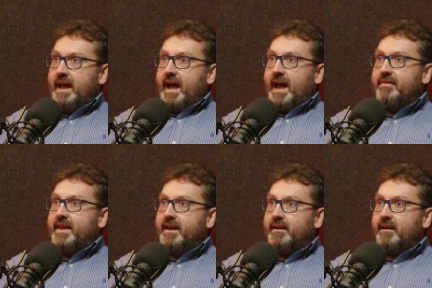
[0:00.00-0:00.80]
And
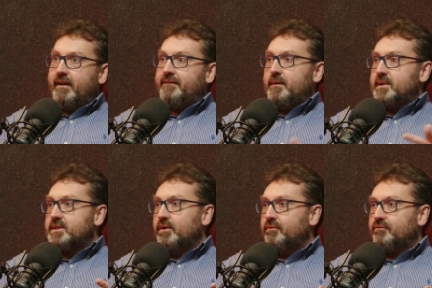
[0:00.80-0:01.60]
then I found
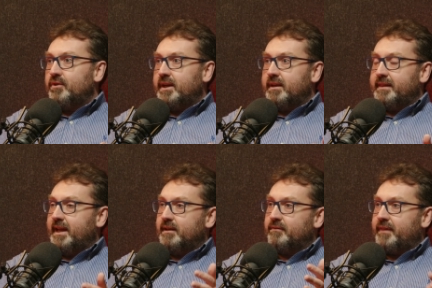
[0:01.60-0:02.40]
myself really at the
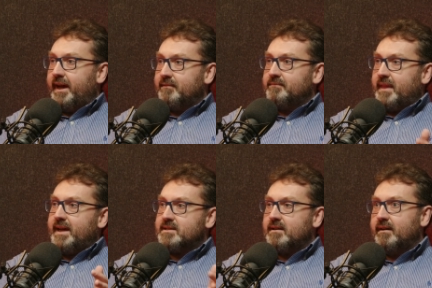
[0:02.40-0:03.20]
end of that
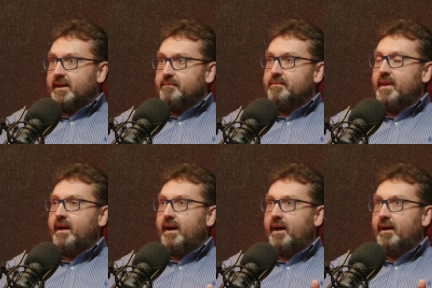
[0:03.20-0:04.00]
time,
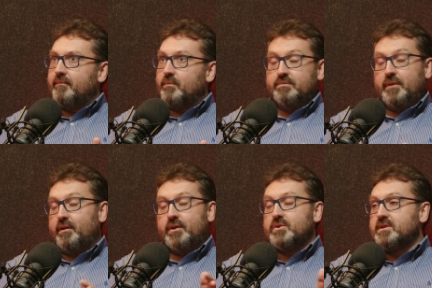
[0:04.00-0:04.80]
none
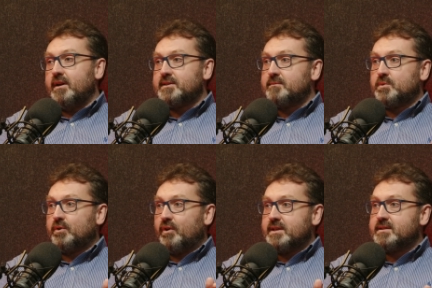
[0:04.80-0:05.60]
of those startups were
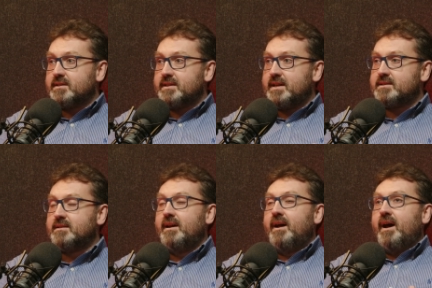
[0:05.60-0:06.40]
a great success.
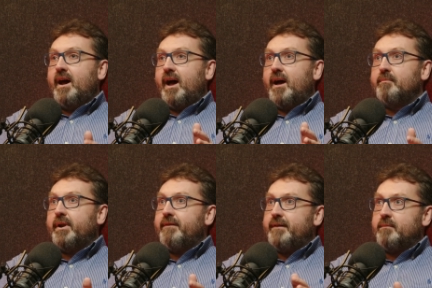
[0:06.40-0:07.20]

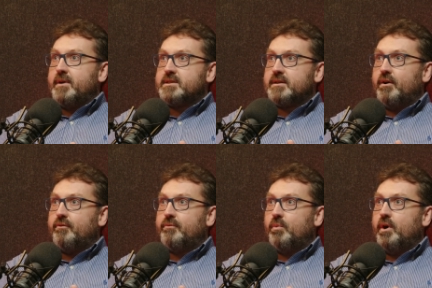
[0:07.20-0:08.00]
But I found
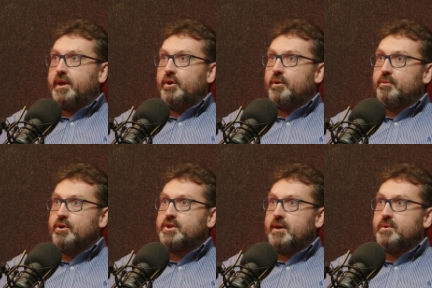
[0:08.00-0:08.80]
myself working on a
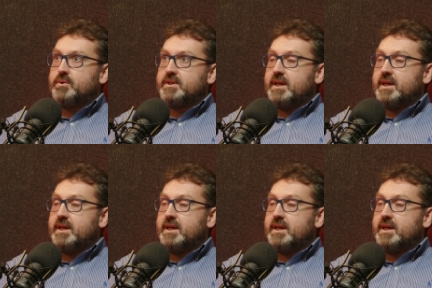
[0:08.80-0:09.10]
project which was